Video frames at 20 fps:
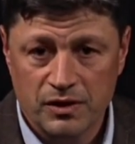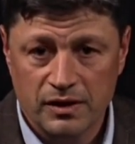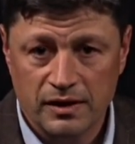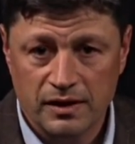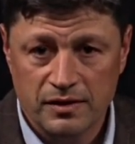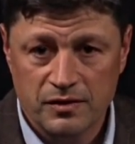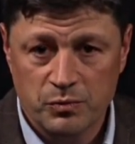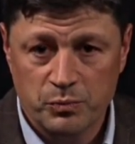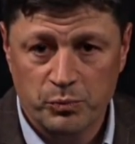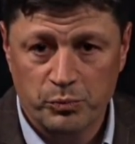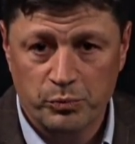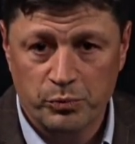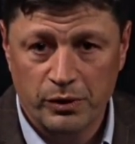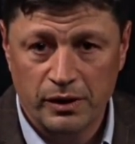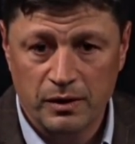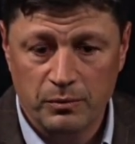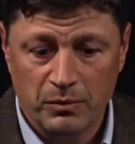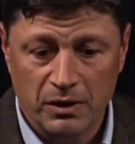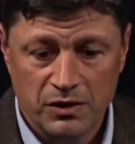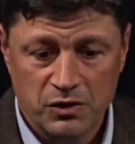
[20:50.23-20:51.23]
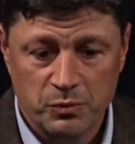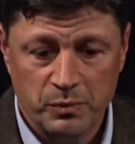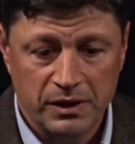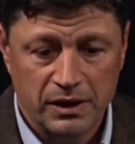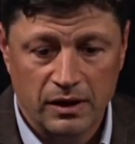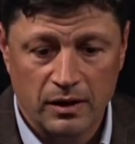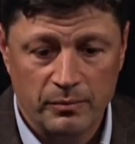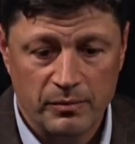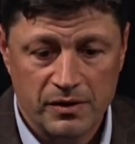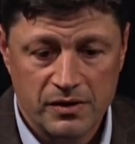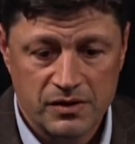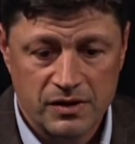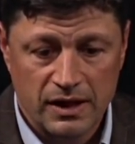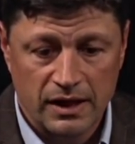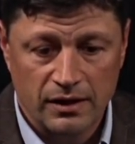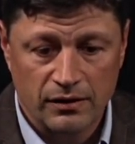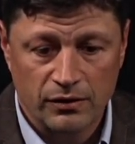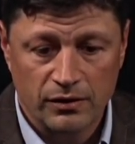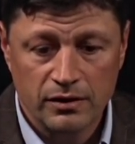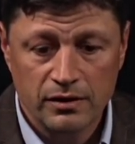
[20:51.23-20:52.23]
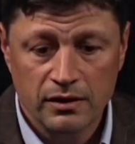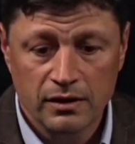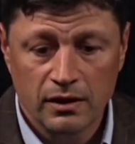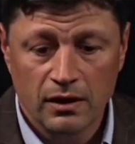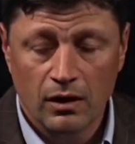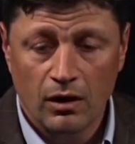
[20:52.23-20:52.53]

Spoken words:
and it's pretty much become the standard.